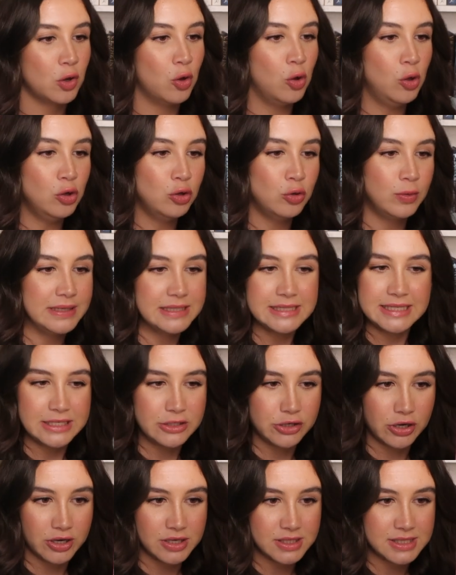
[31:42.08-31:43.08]
All Quincy
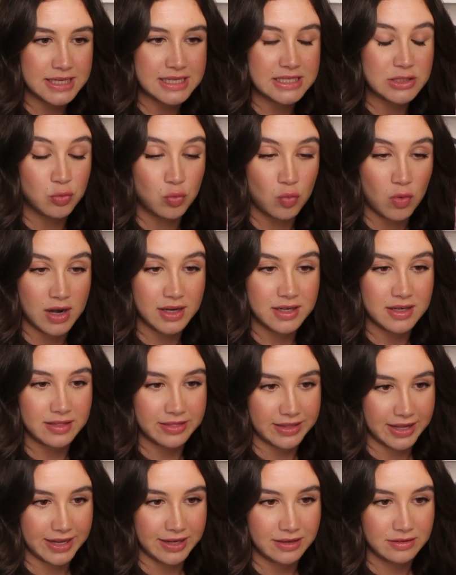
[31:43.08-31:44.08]
knows is one
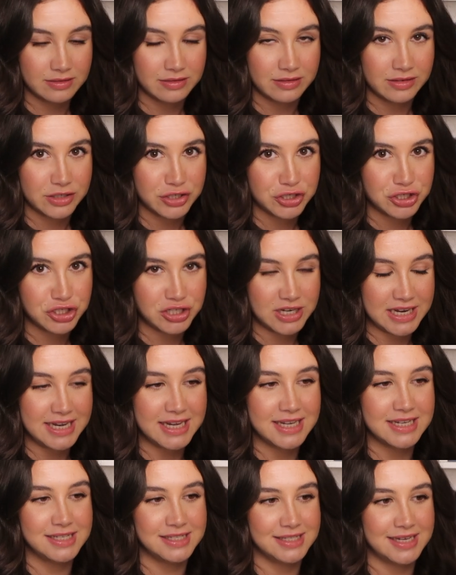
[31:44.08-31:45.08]
thing:
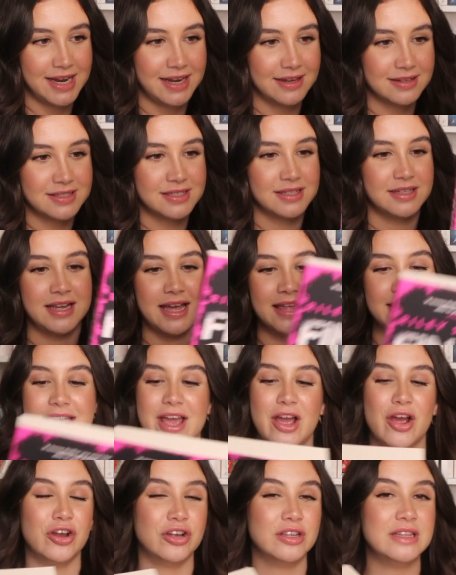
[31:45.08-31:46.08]
she is next. Can
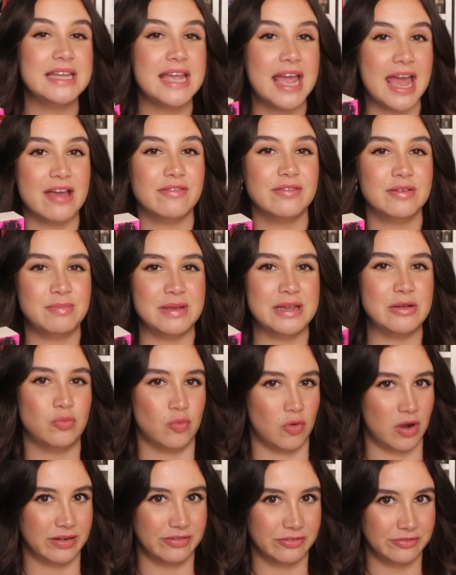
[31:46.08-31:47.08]
there only ever be
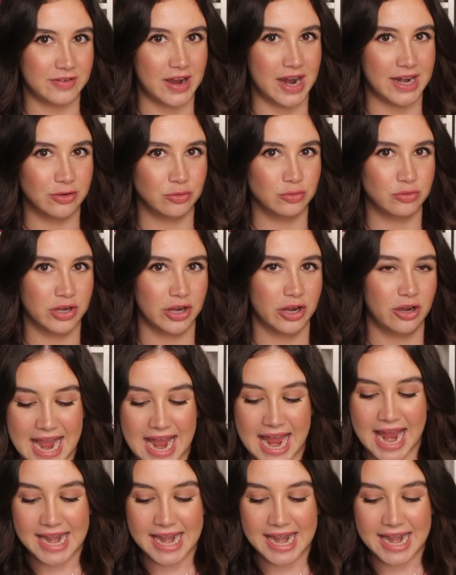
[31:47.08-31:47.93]
one final girl?